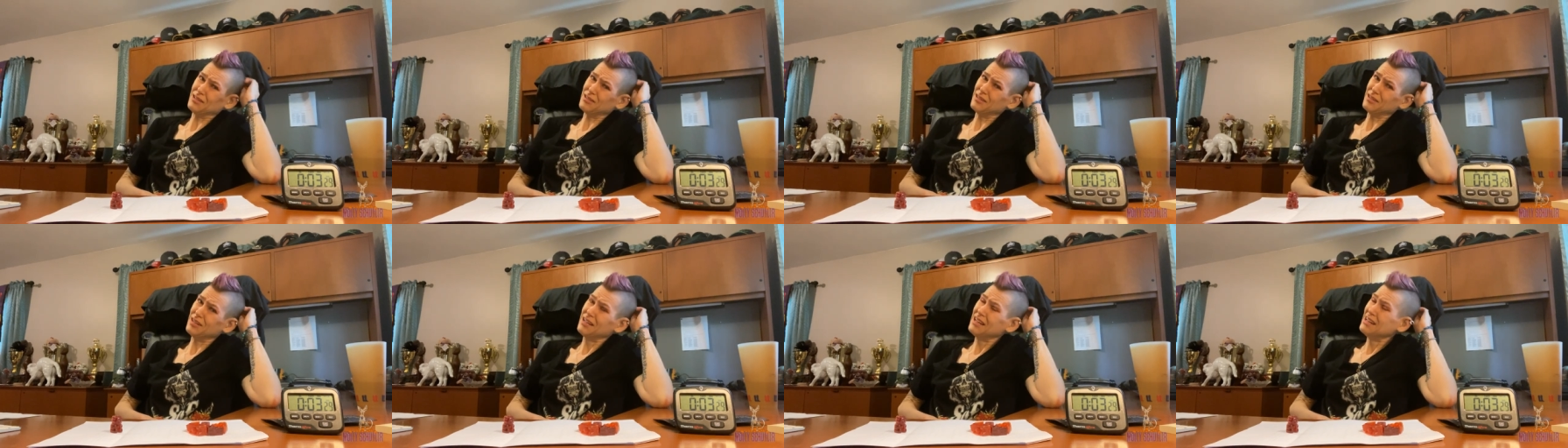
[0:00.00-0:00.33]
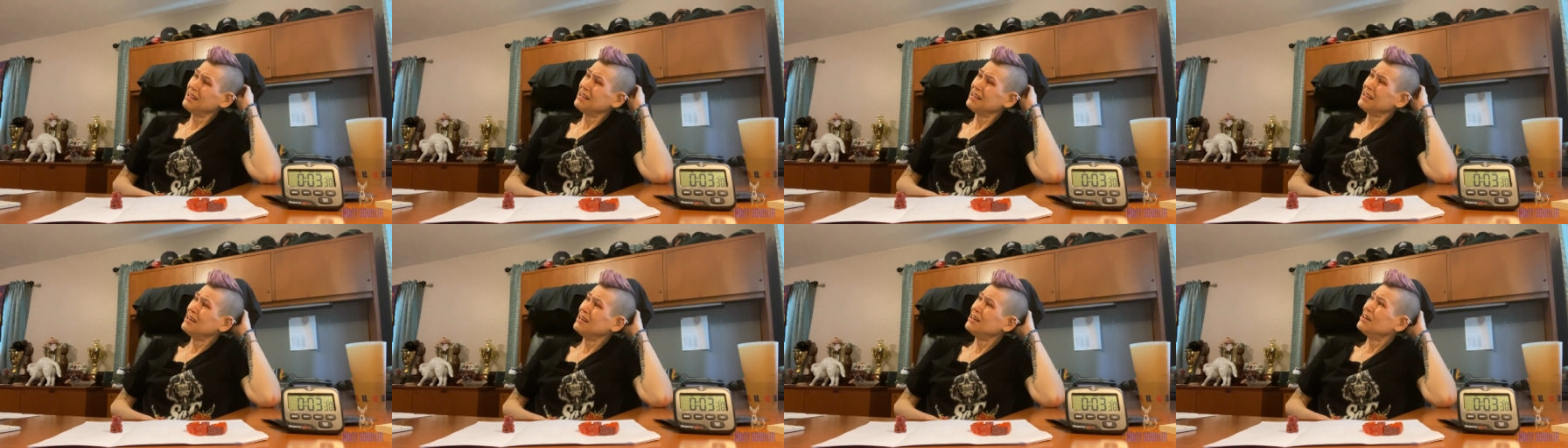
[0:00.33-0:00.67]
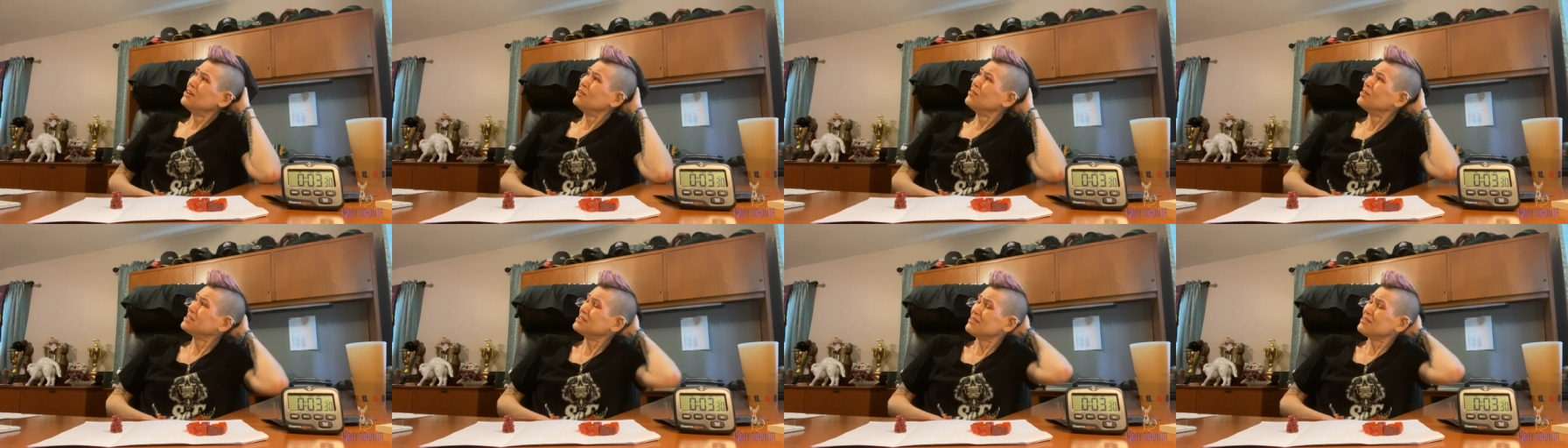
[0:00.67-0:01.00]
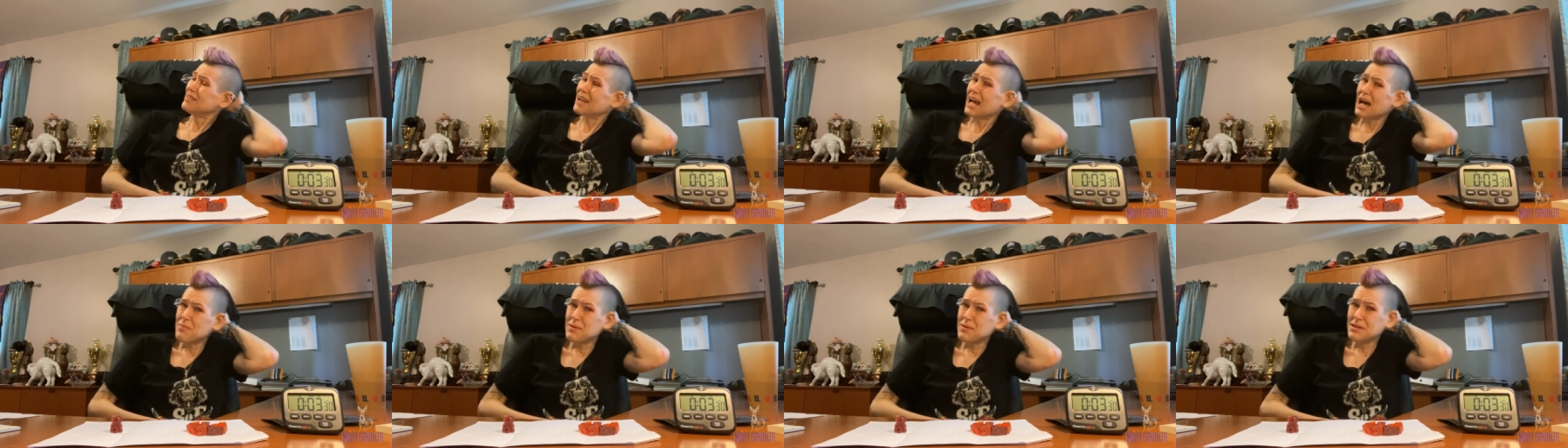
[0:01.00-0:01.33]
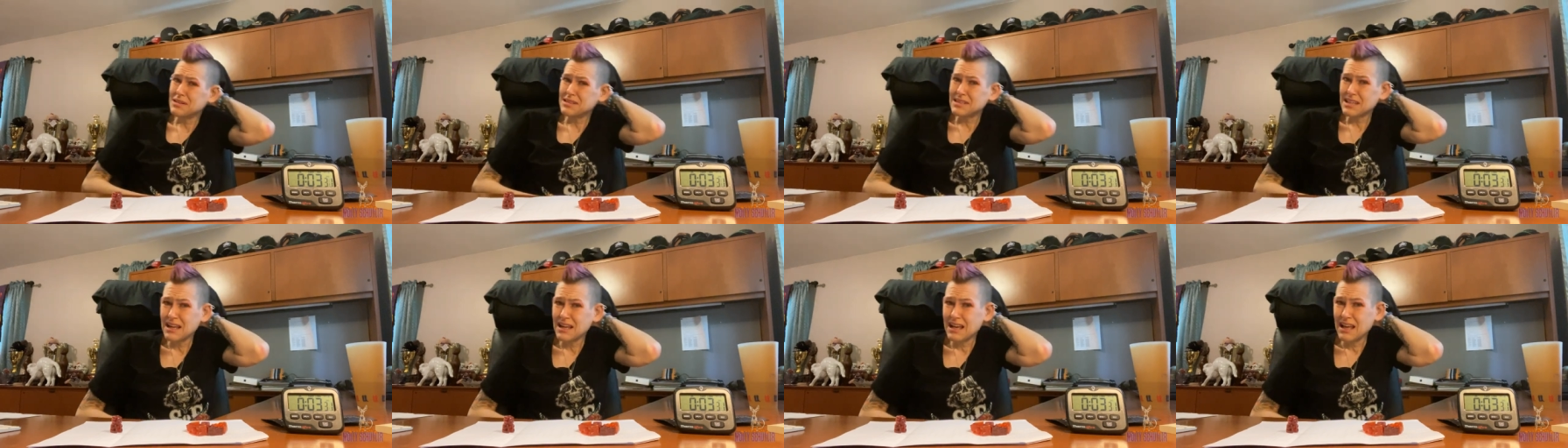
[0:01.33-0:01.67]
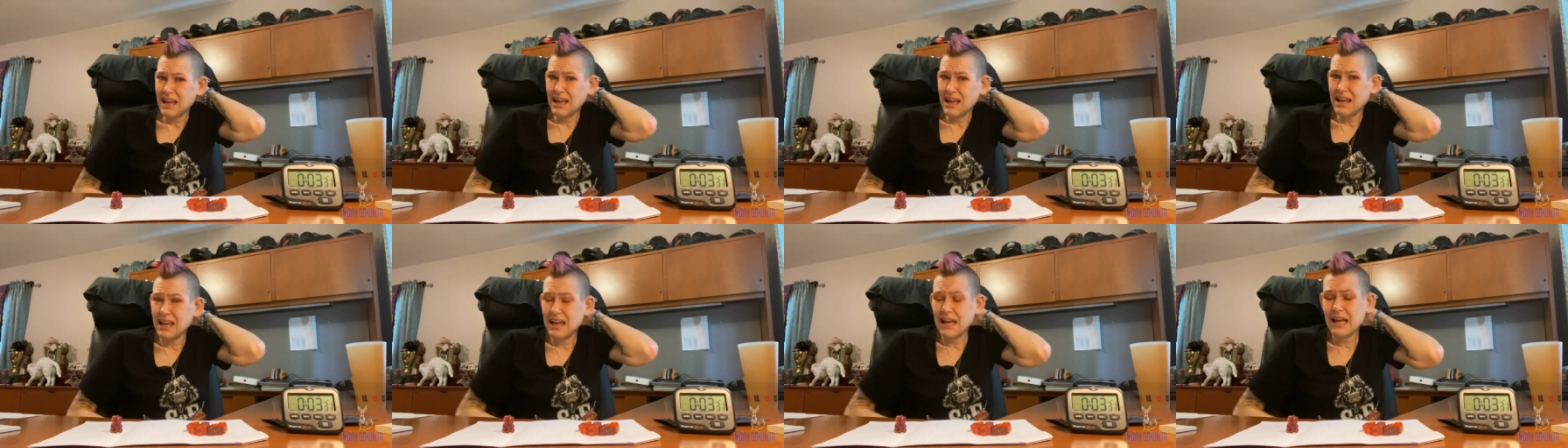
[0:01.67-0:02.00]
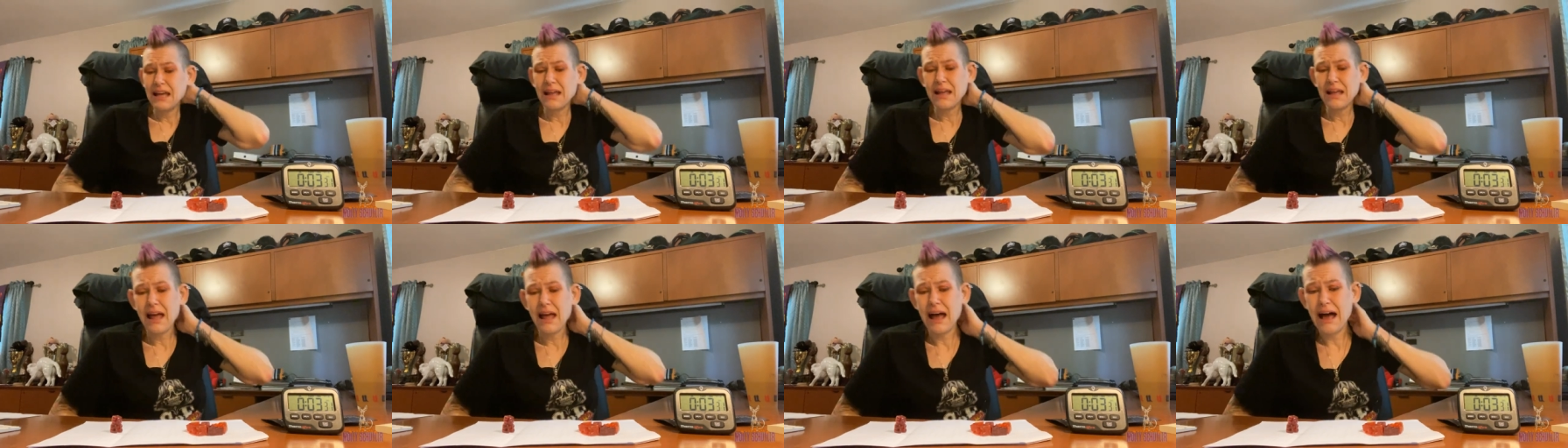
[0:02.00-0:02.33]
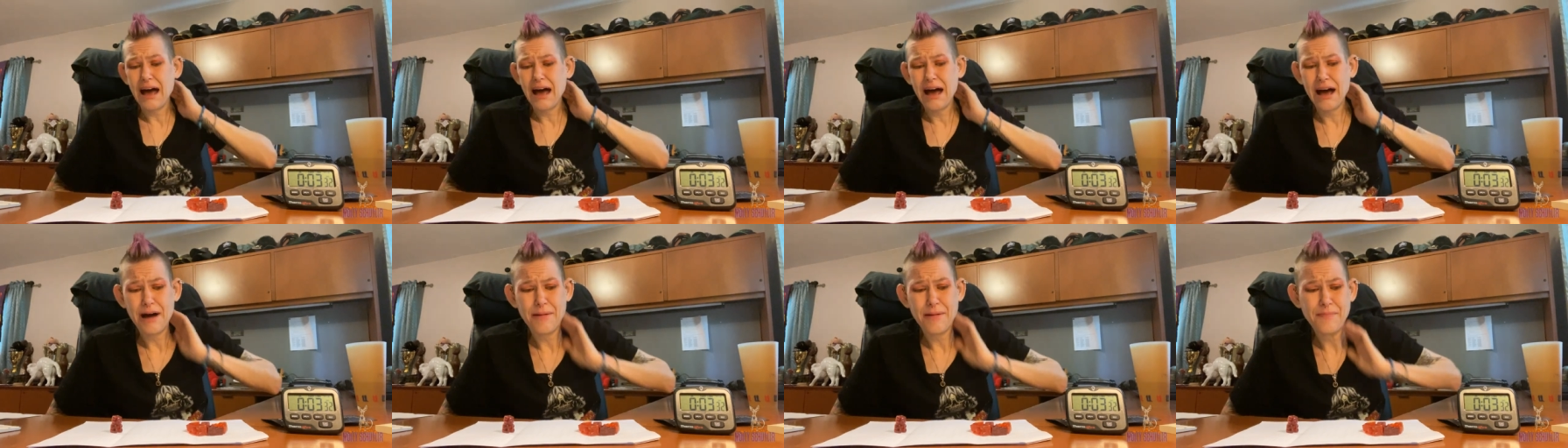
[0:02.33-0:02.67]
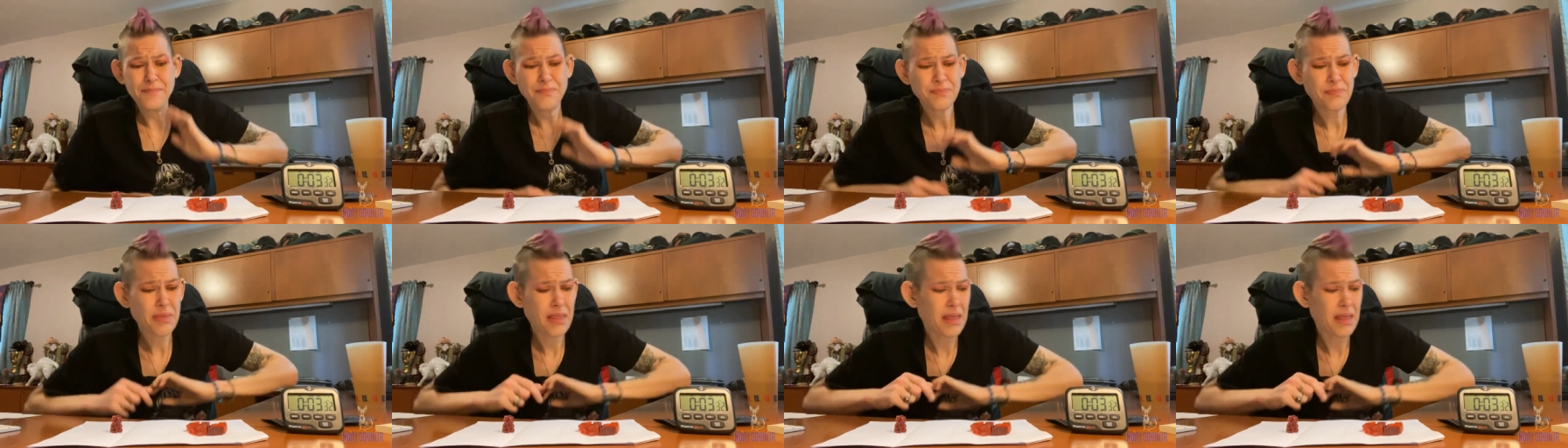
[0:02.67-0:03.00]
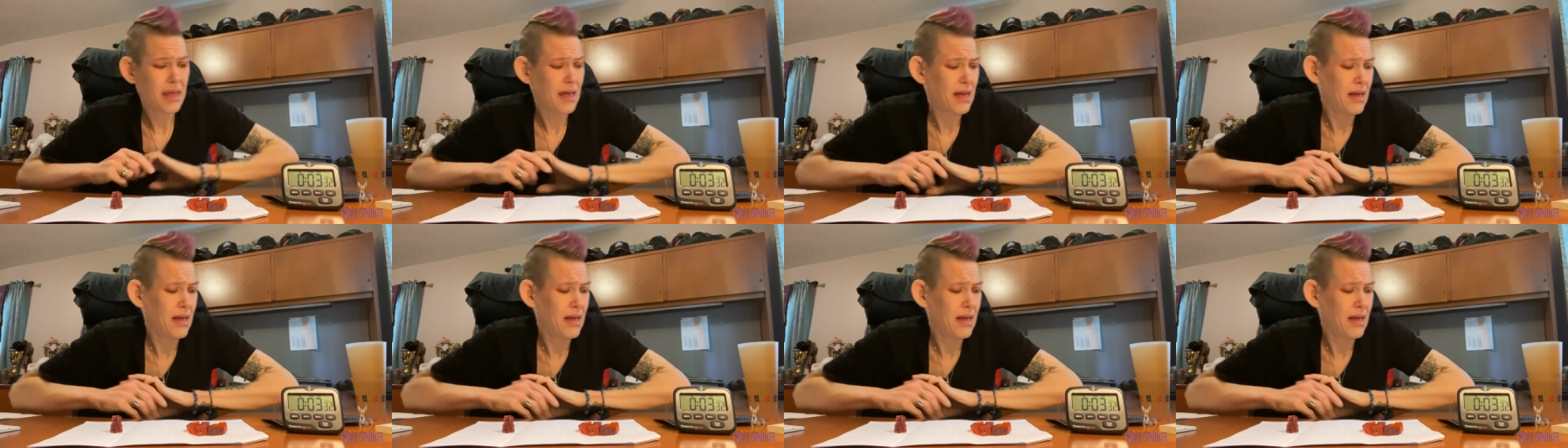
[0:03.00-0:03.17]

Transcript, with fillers: So we'll see what happens. Um,